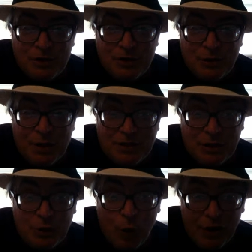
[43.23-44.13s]
Nights
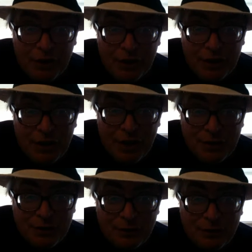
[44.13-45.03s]
20, 20
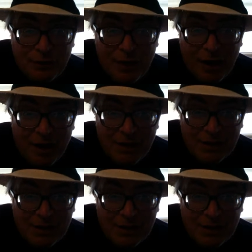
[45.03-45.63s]
Years of Fear.